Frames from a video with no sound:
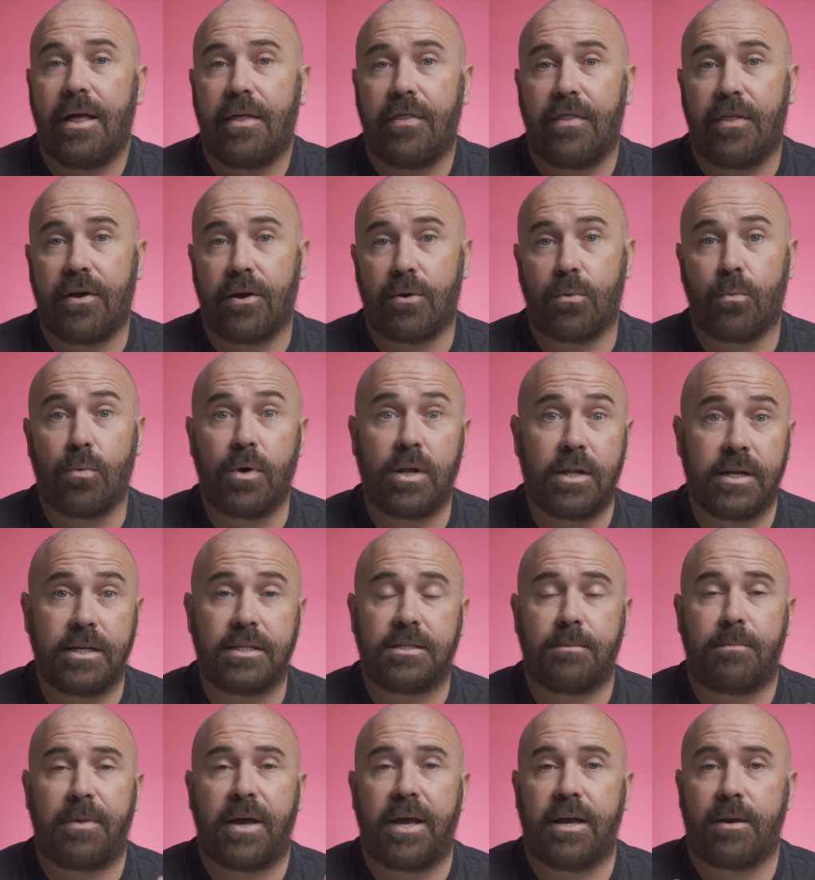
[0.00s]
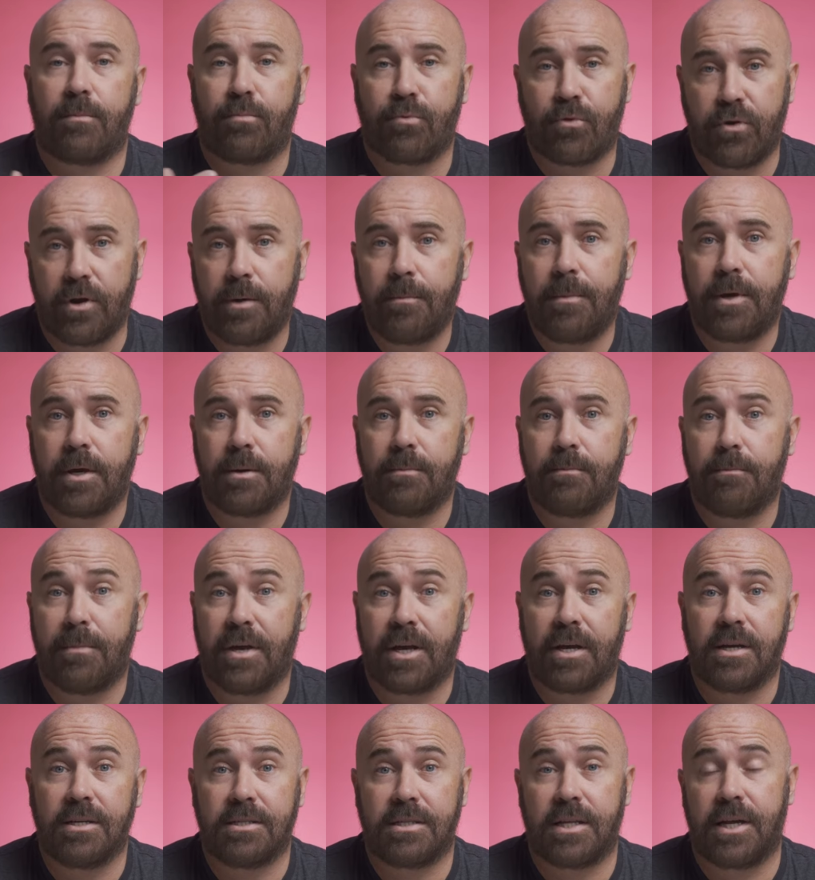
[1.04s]
they're willing to pay a premium
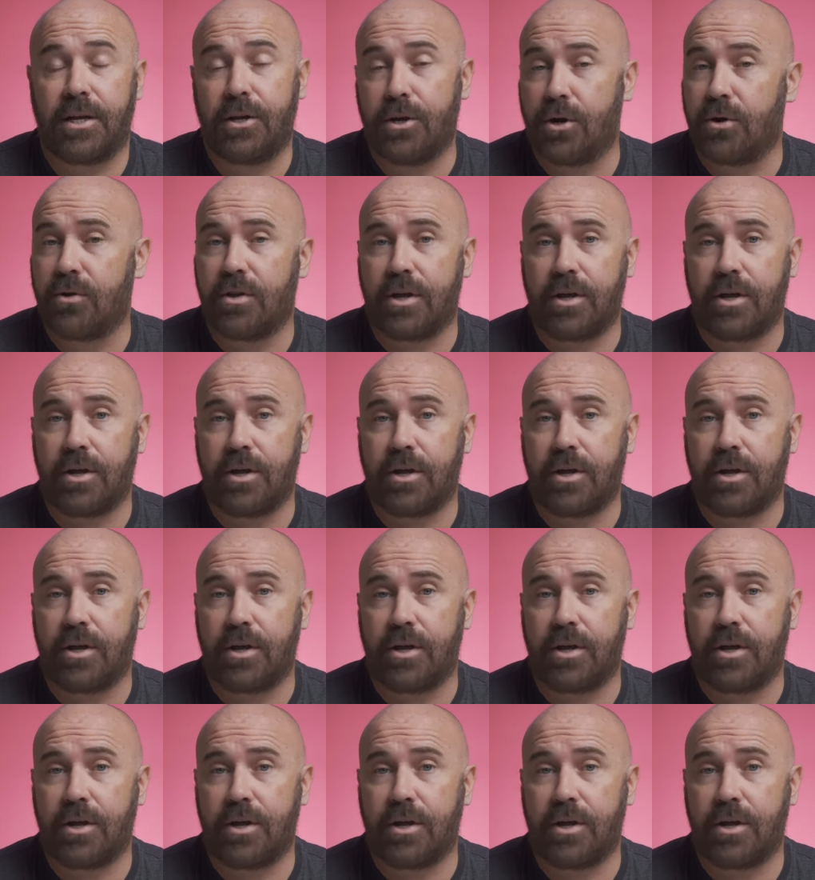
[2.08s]
because they know